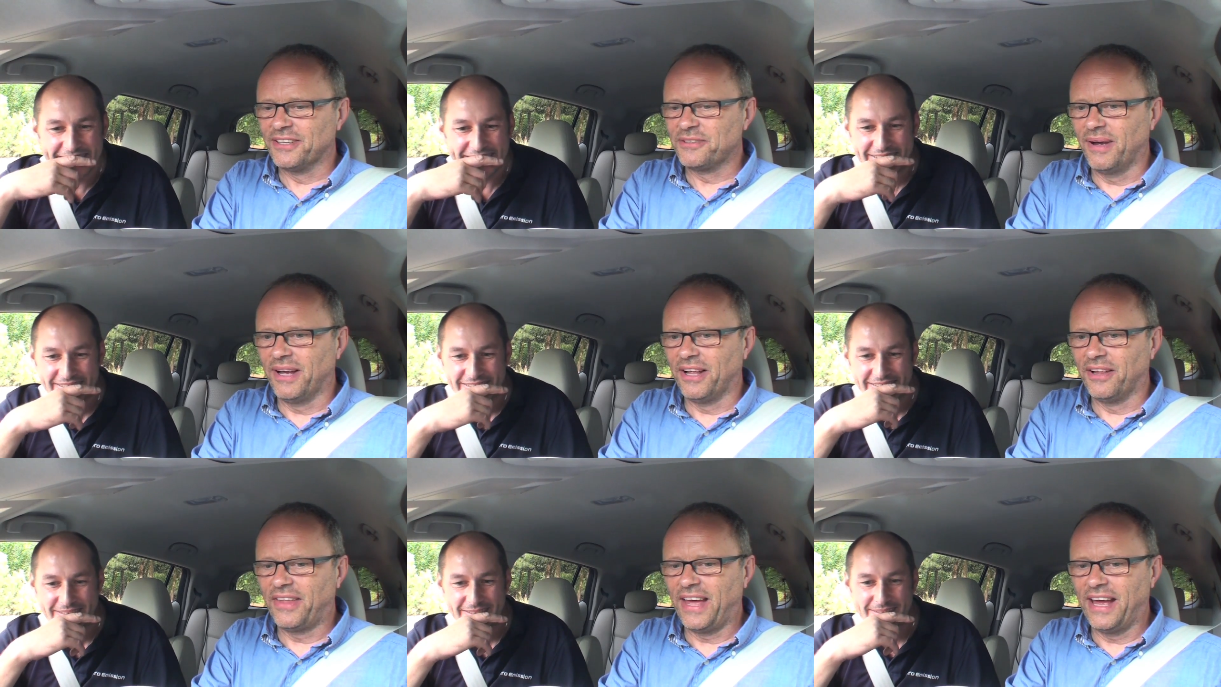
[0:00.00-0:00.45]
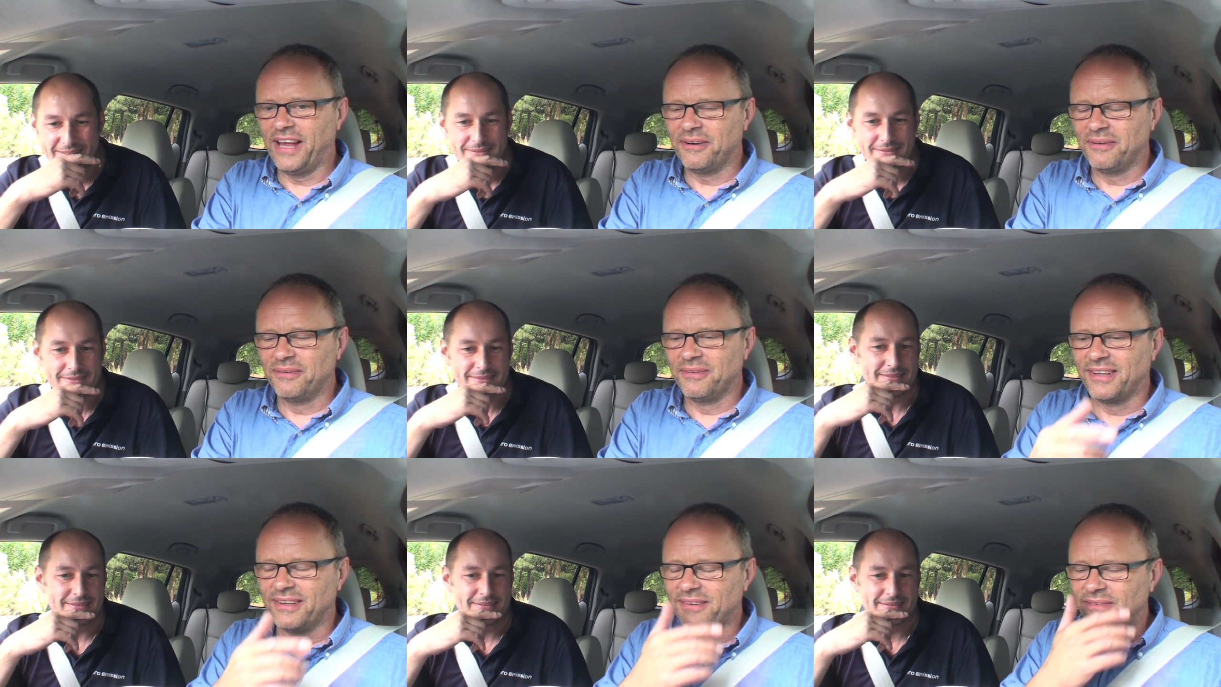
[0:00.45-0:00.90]
Speaker 1: as well. That
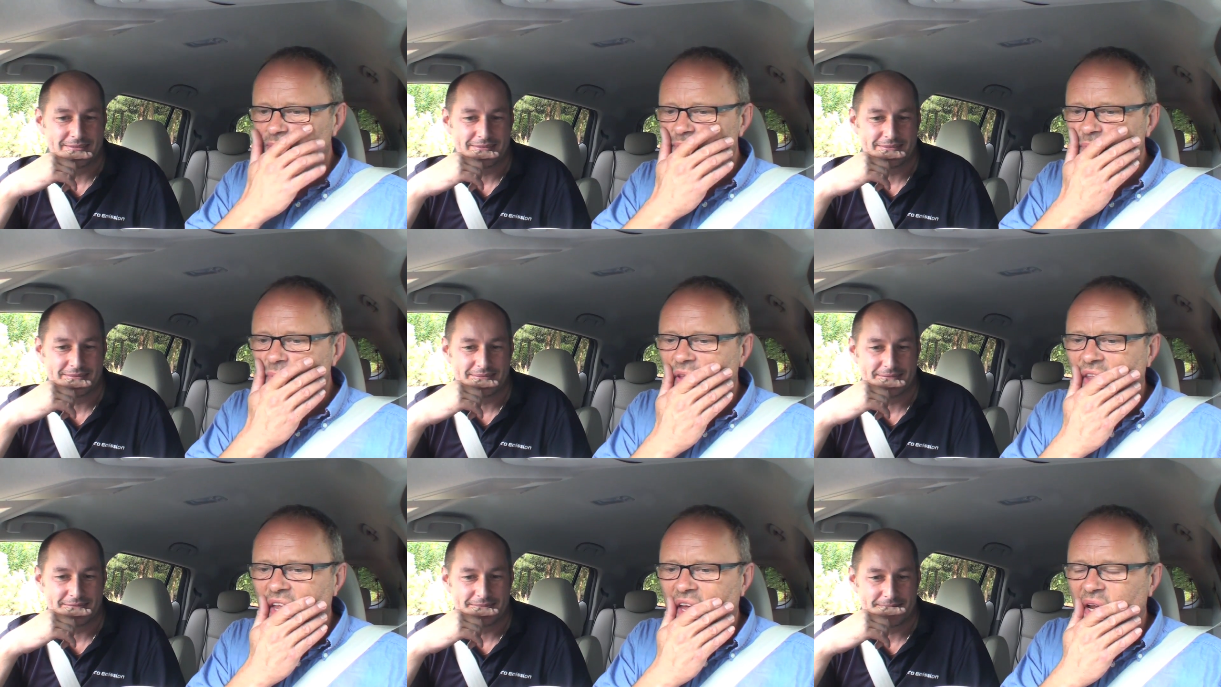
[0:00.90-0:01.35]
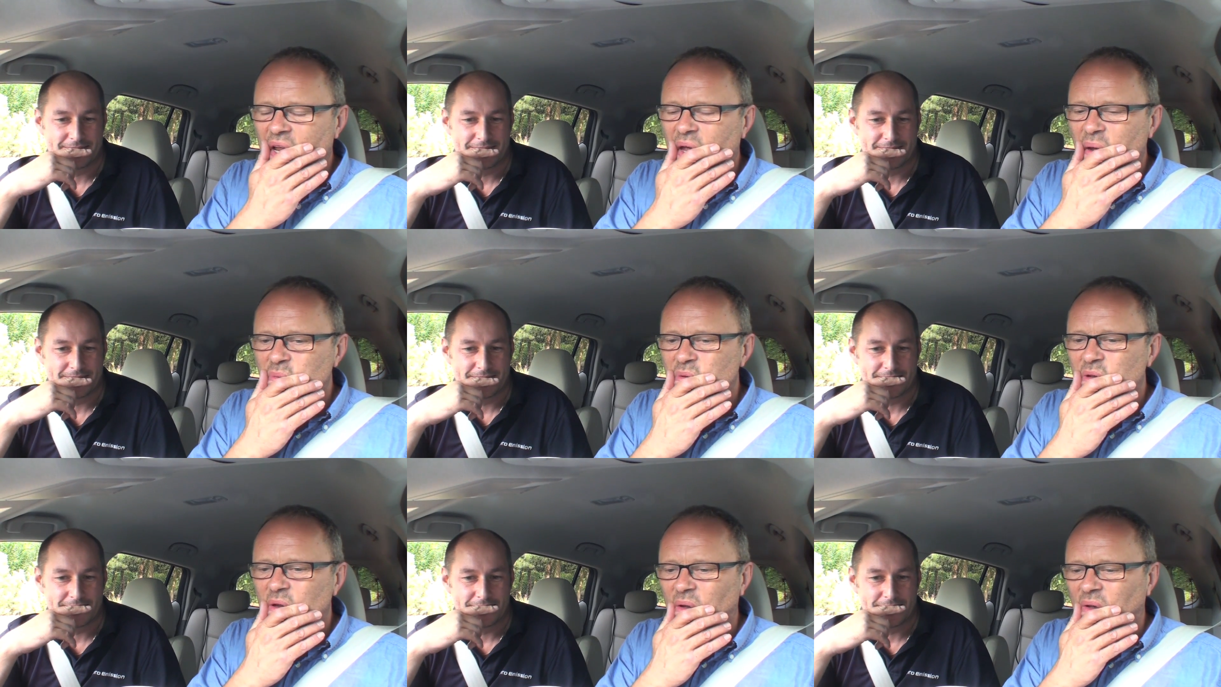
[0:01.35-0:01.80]
when that
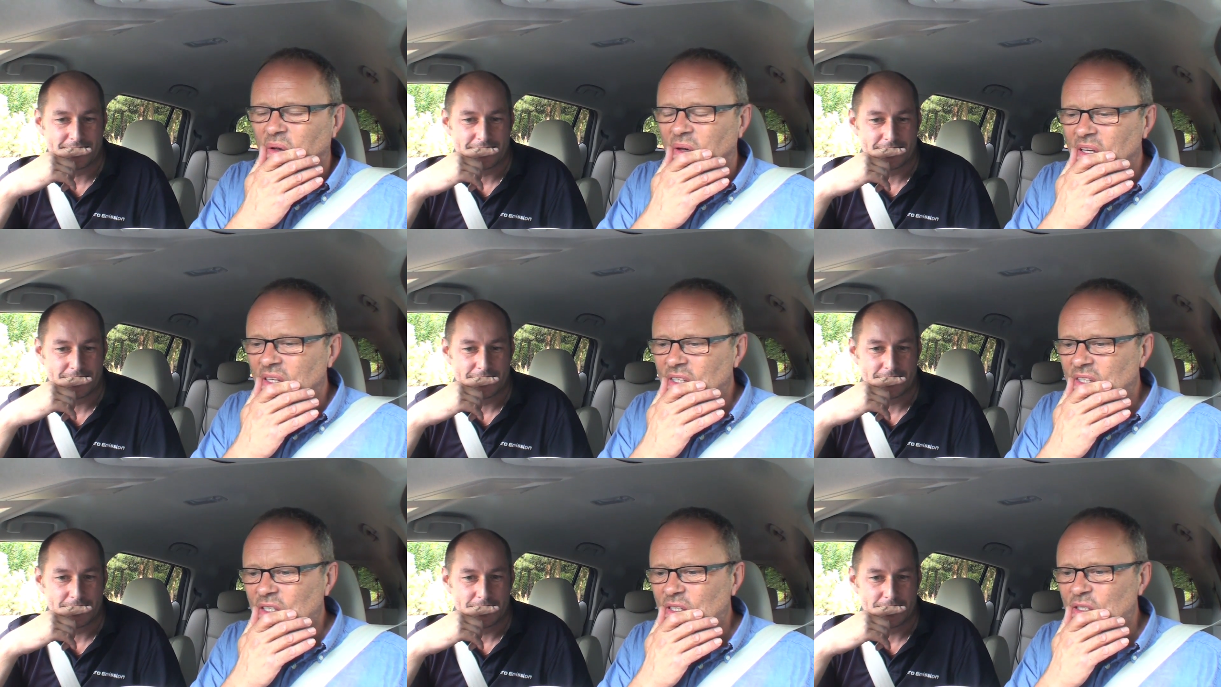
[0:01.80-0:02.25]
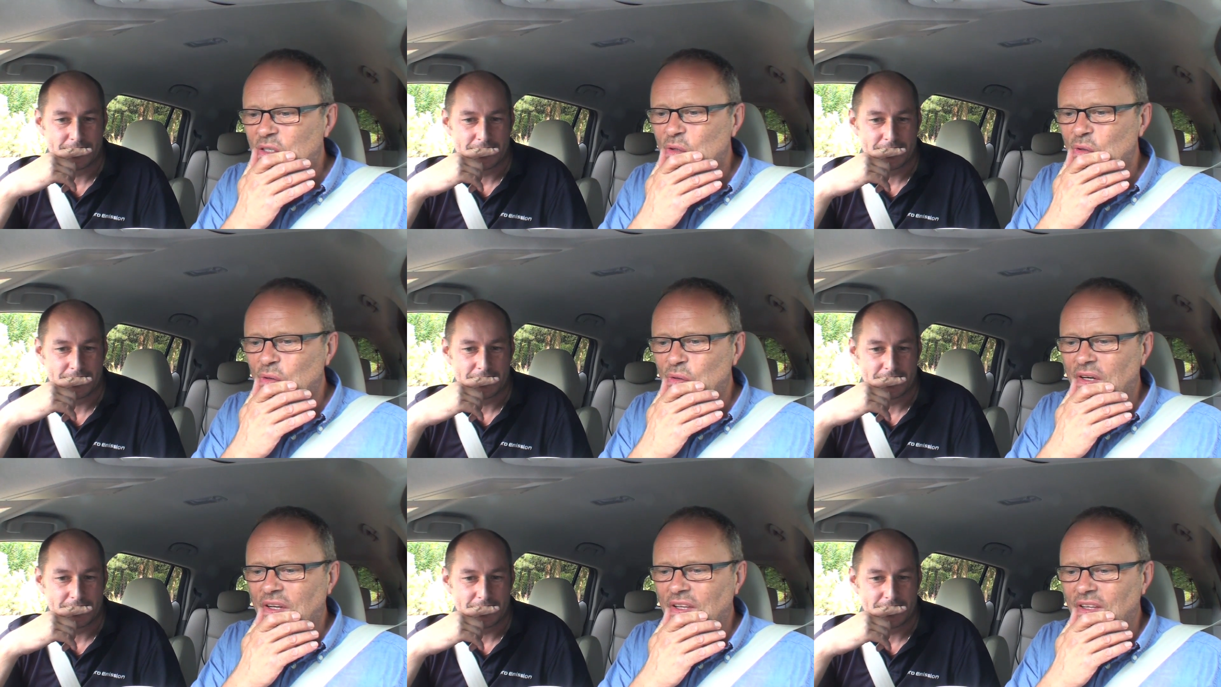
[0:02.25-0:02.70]
comes on, that's
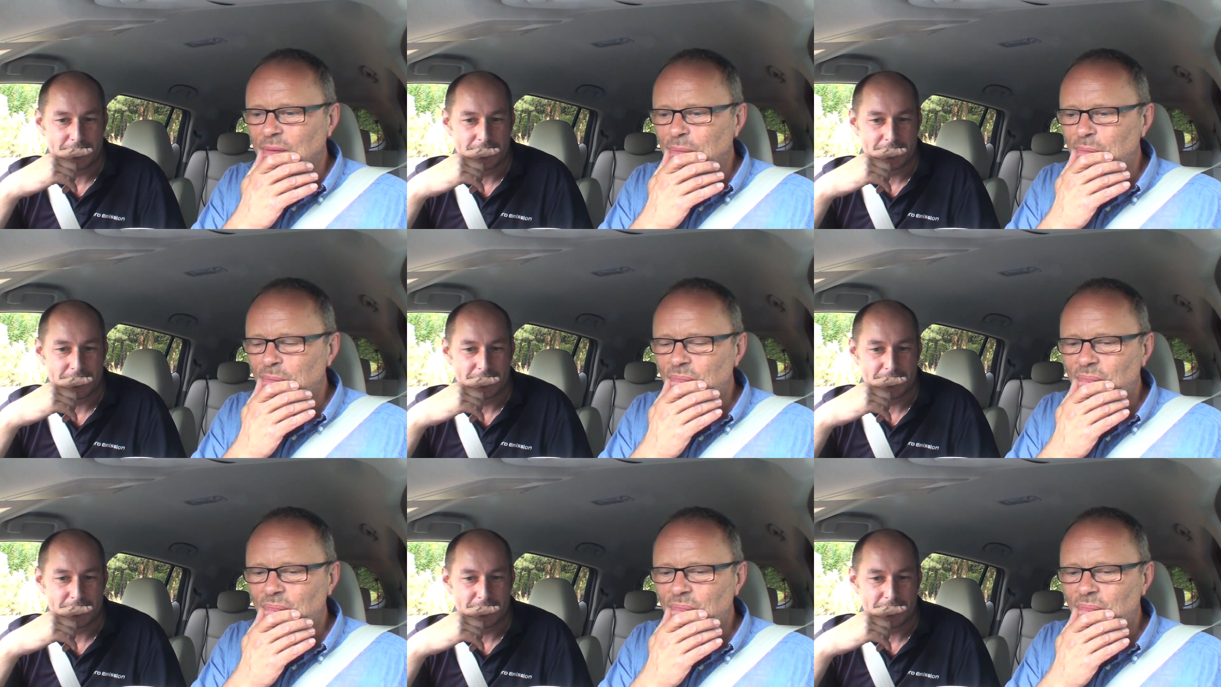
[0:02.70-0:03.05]
extraordinary though.